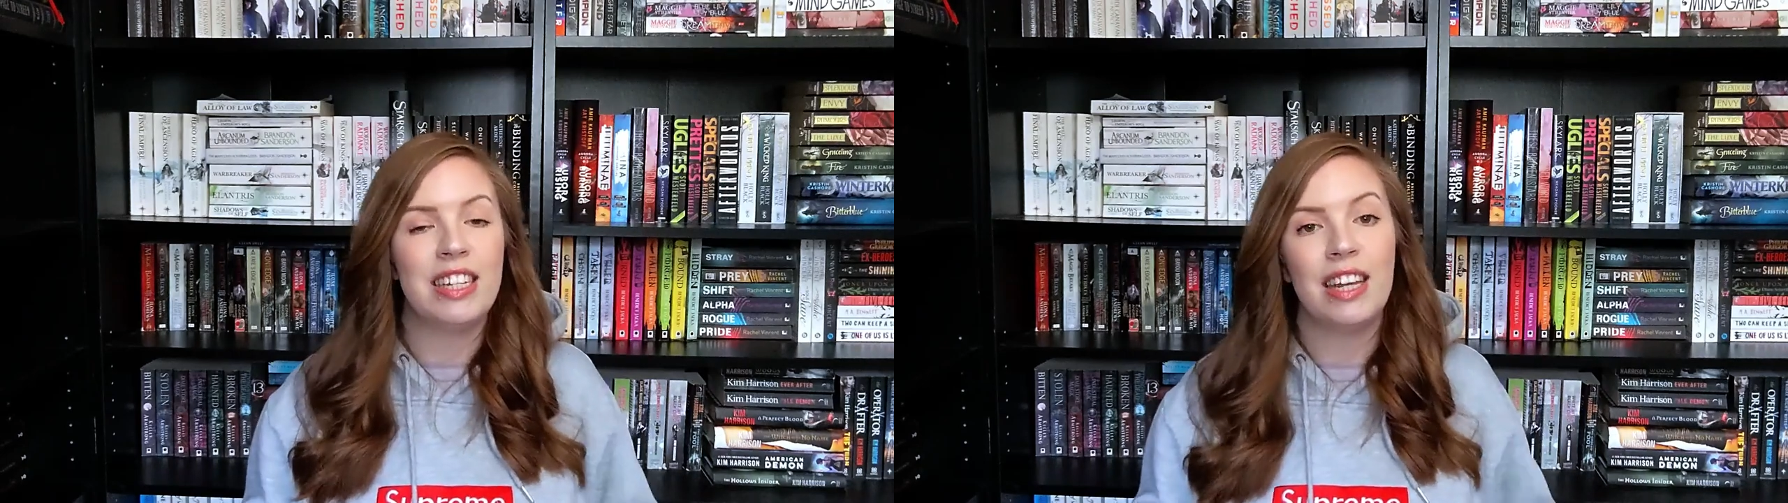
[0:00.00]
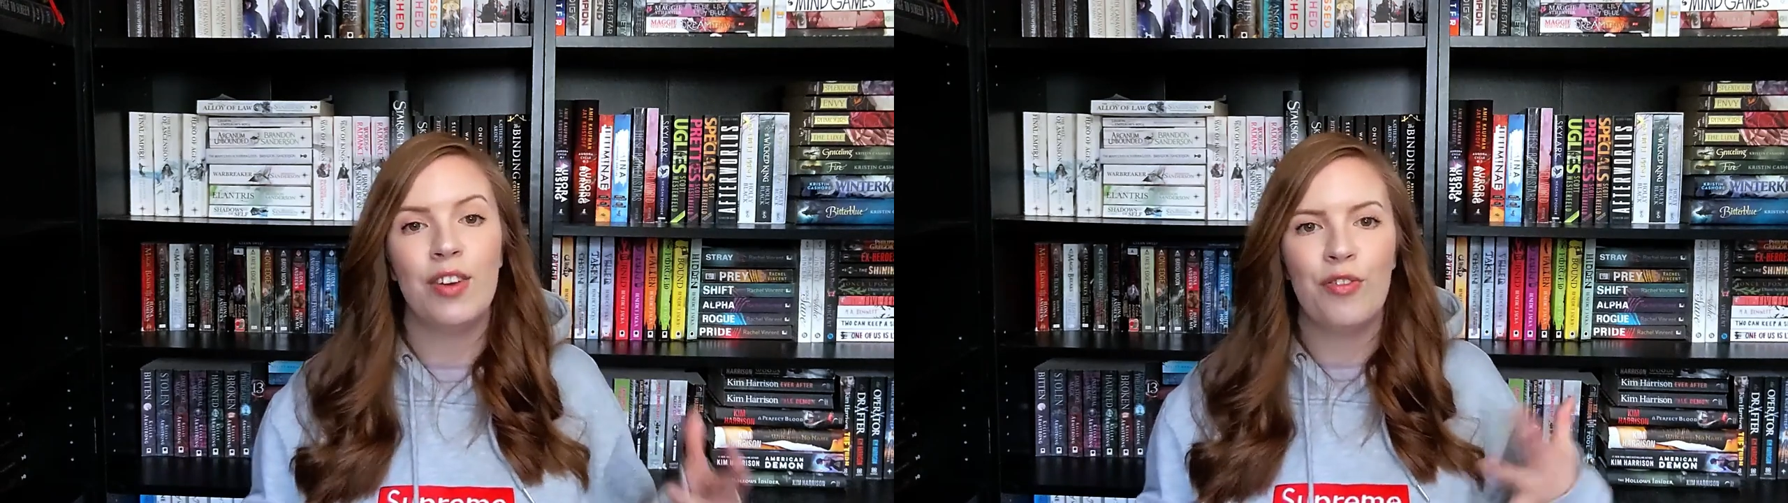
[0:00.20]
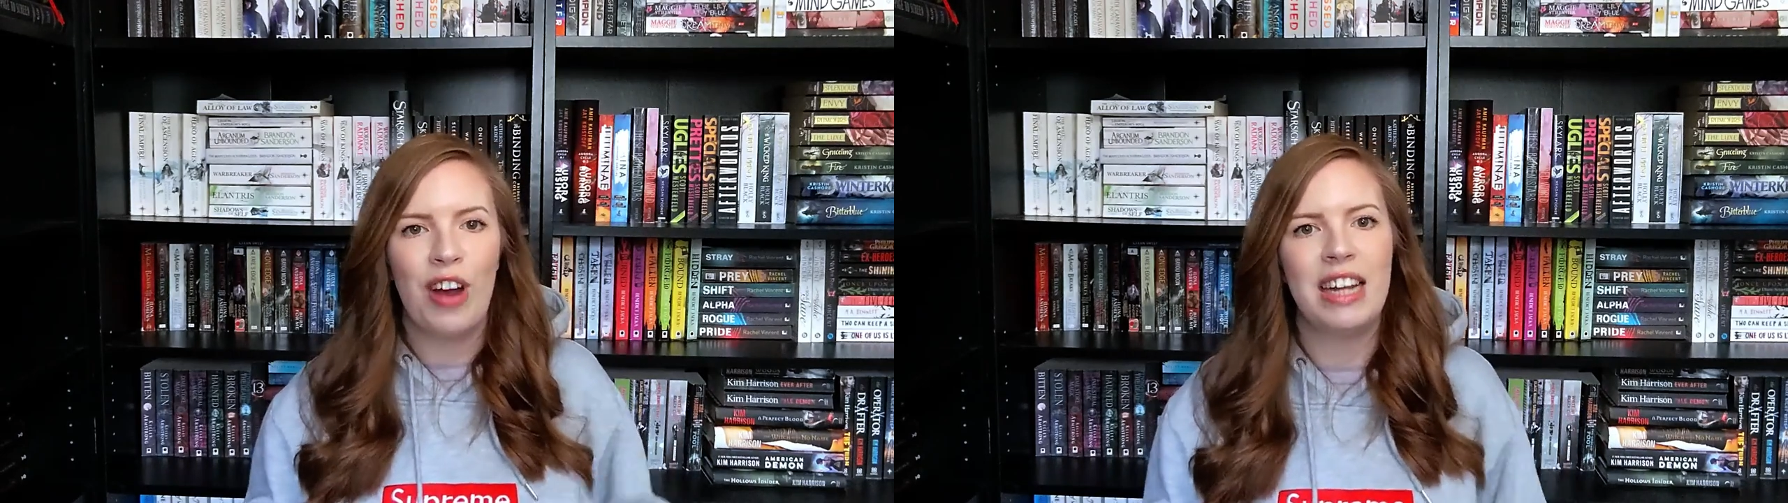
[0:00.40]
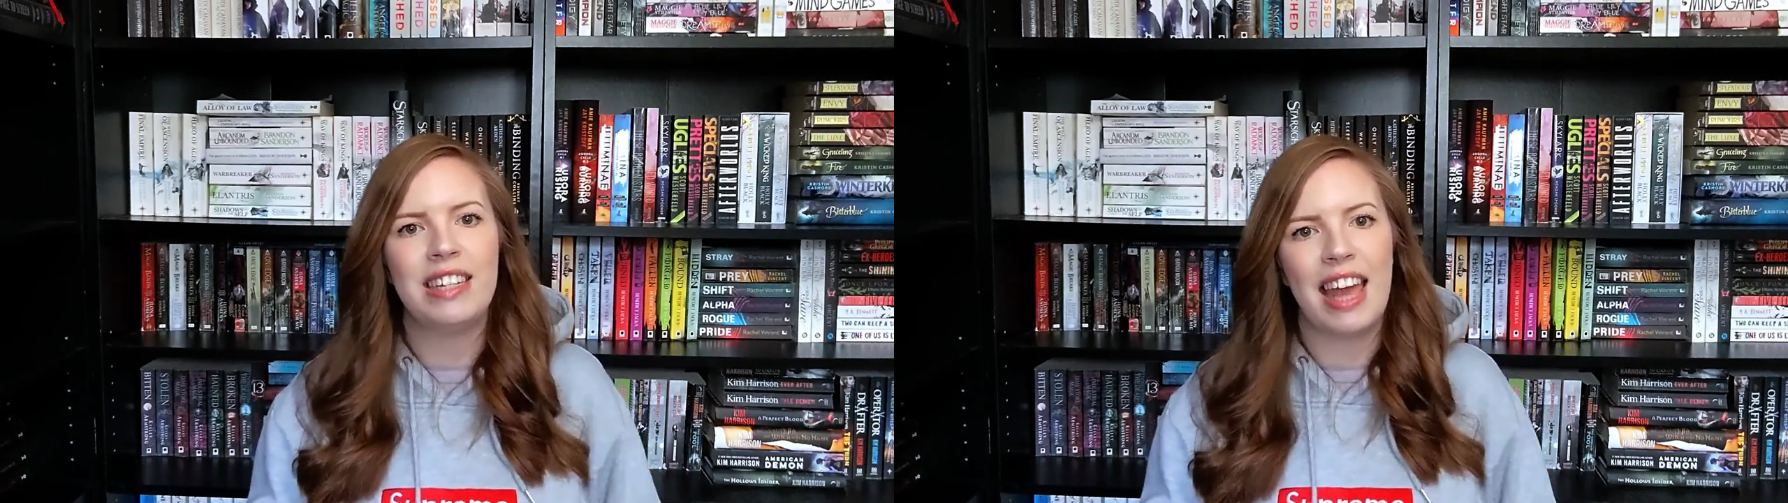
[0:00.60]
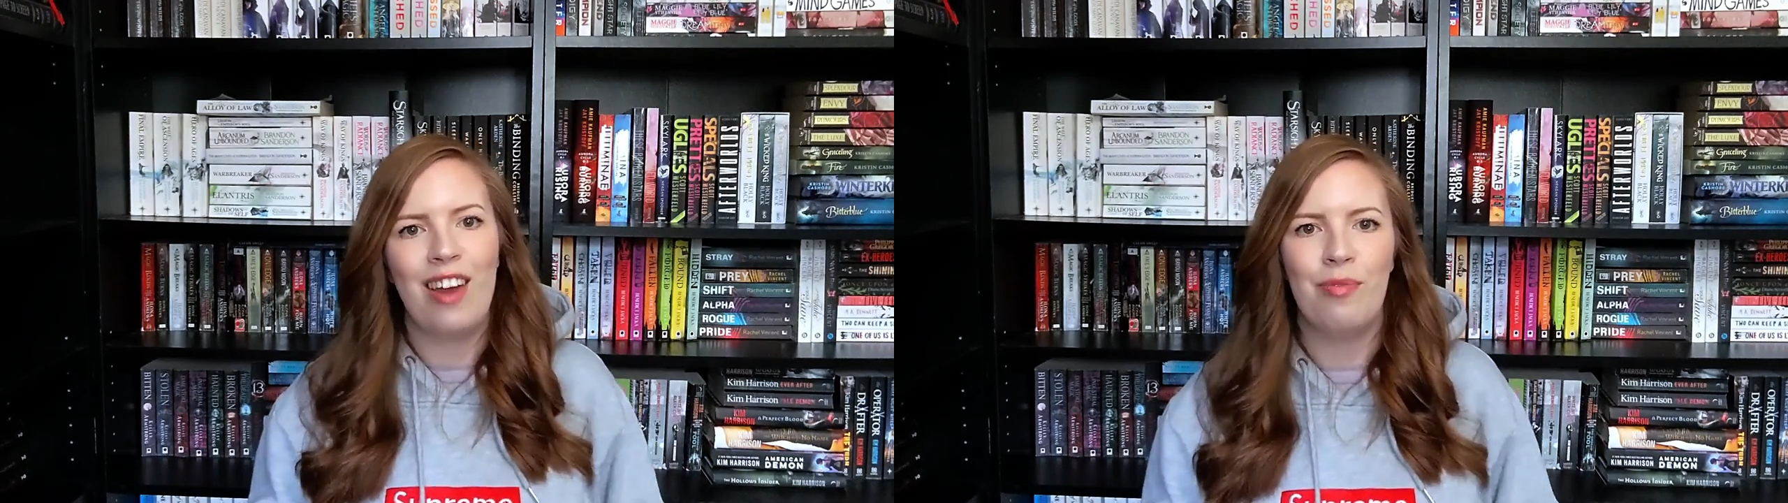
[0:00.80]
until a
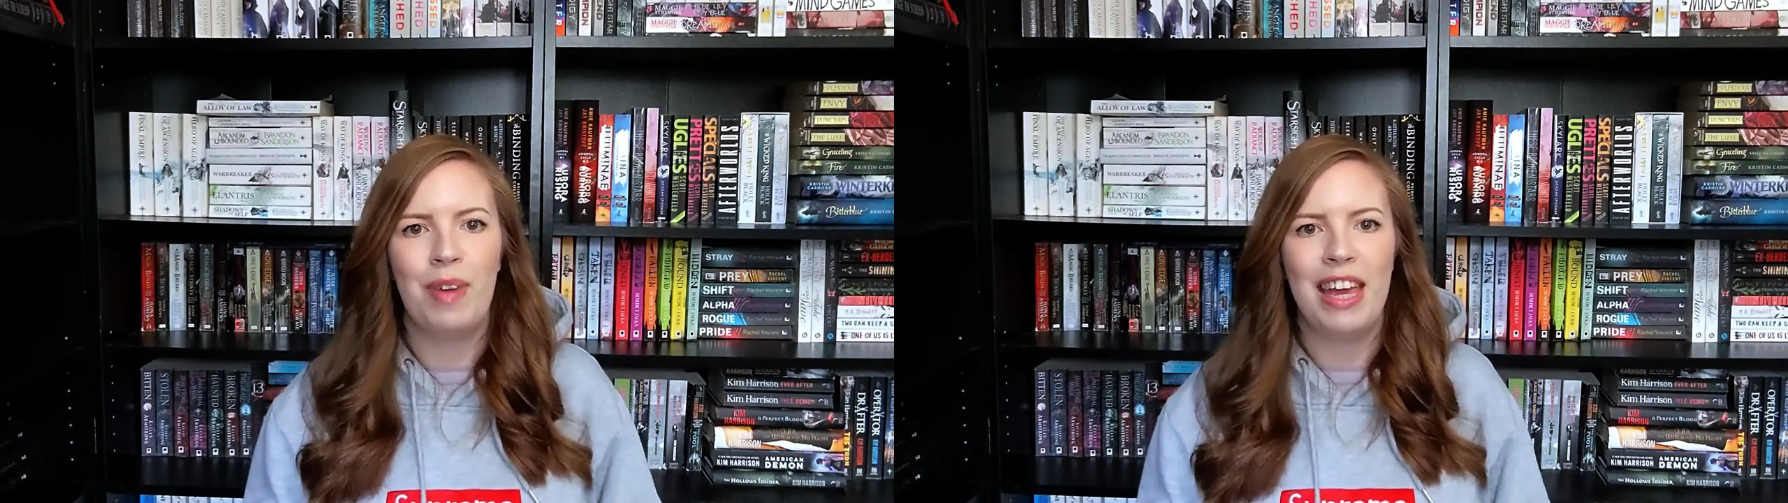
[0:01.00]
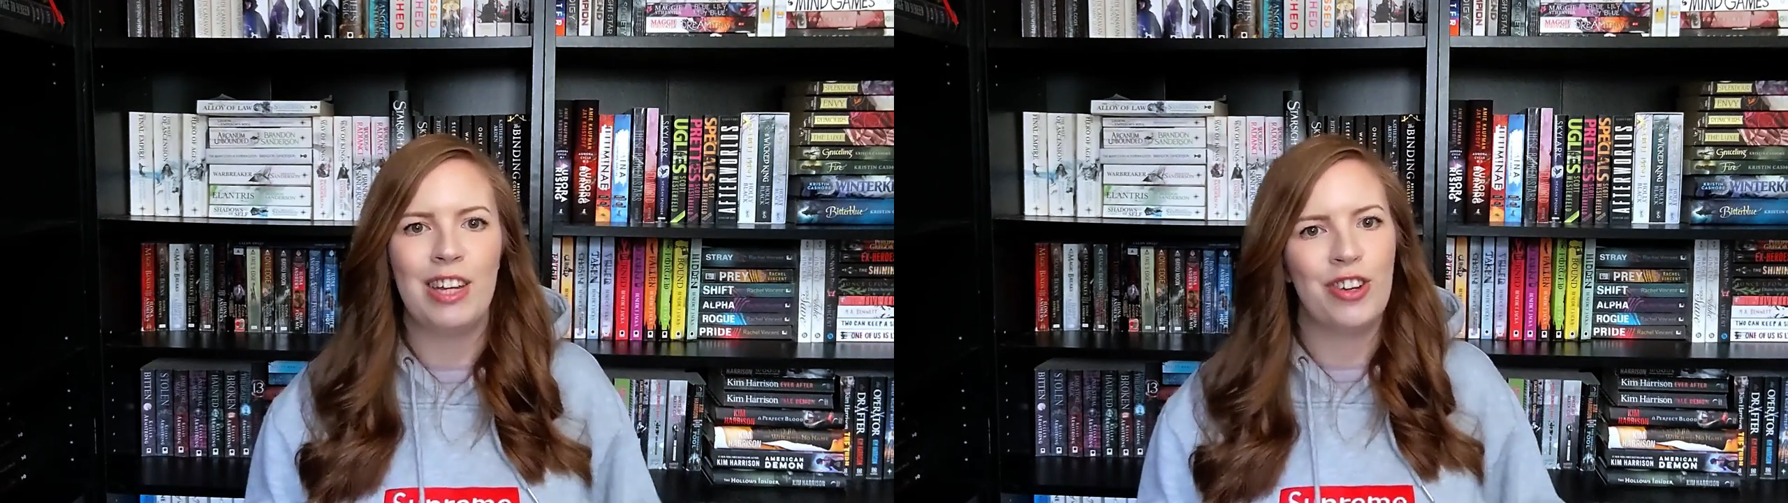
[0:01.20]
friend gave me